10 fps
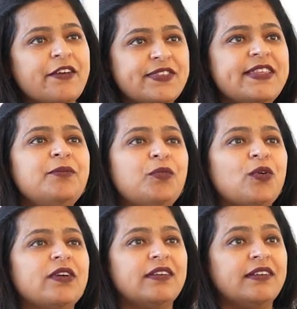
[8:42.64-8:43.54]
I've seen
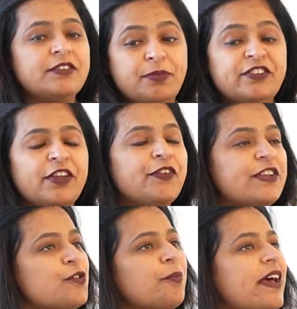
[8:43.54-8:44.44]
especially
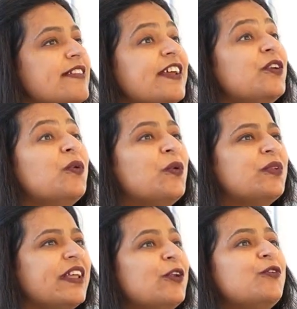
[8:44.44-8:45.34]
first home buyers, they don't
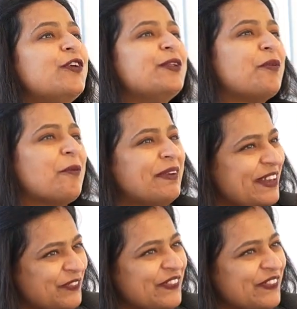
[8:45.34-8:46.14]
know, they look for the property